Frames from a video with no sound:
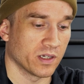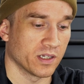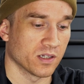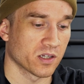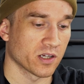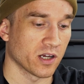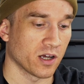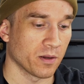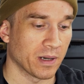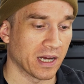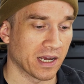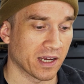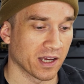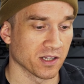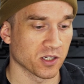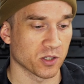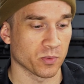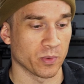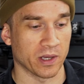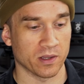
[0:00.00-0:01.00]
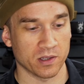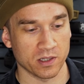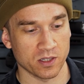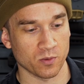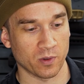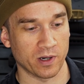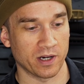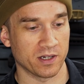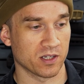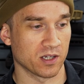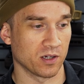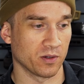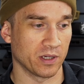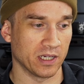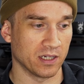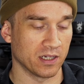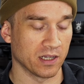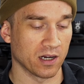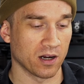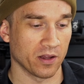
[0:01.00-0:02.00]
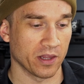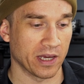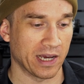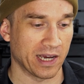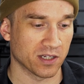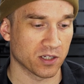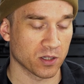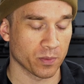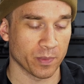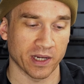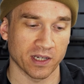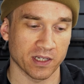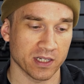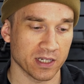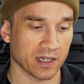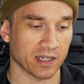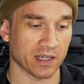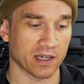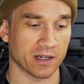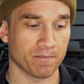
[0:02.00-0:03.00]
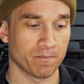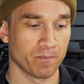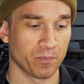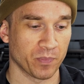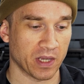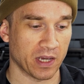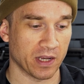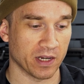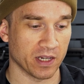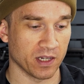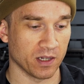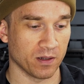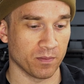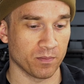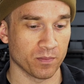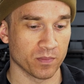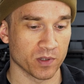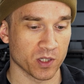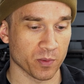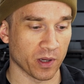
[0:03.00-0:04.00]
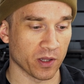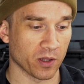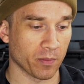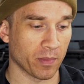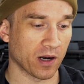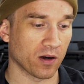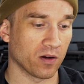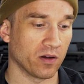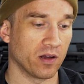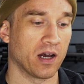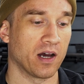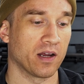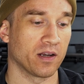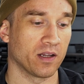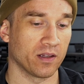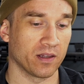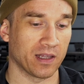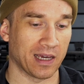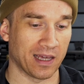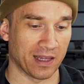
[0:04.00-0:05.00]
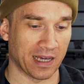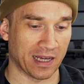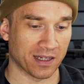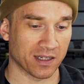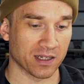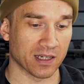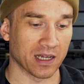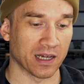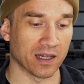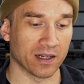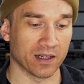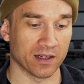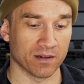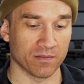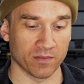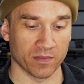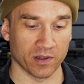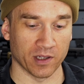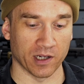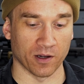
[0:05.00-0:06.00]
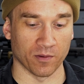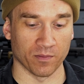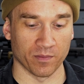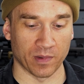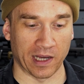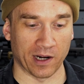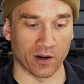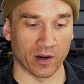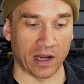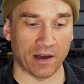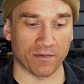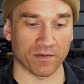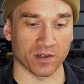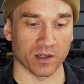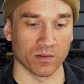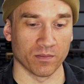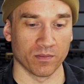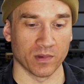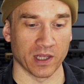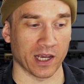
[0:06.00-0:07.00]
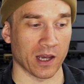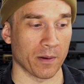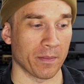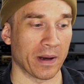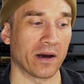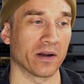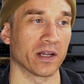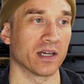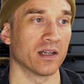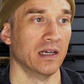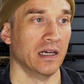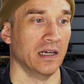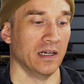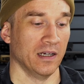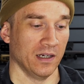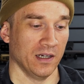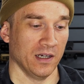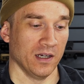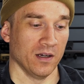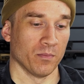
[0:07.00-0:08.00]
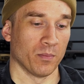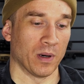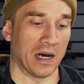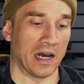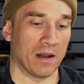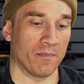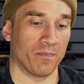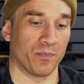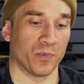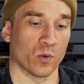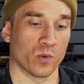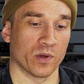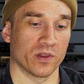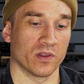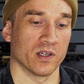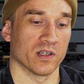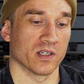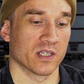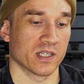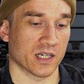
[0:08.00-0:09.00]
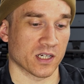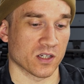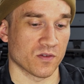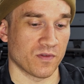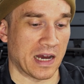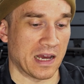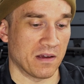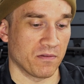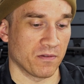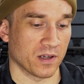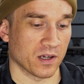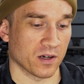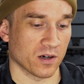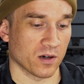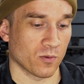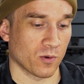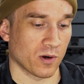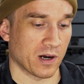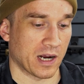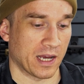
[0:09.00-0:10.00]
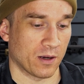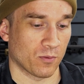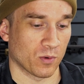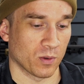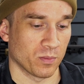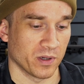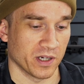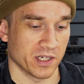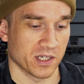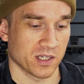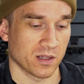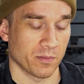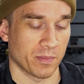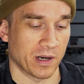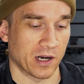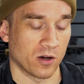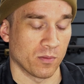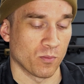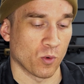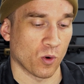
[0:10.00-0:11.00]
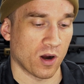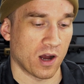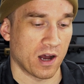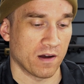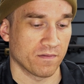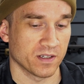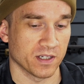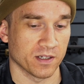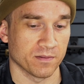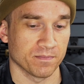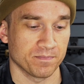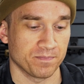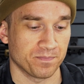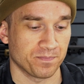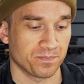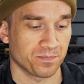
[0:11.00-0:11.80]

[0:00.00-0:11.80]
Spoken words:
installed by gunsmiths, right? So he did all the head spacing and he spun the barrel on and that's done, and I don't have to think about it. But with the 6.5 here, where I replace the barrel more often,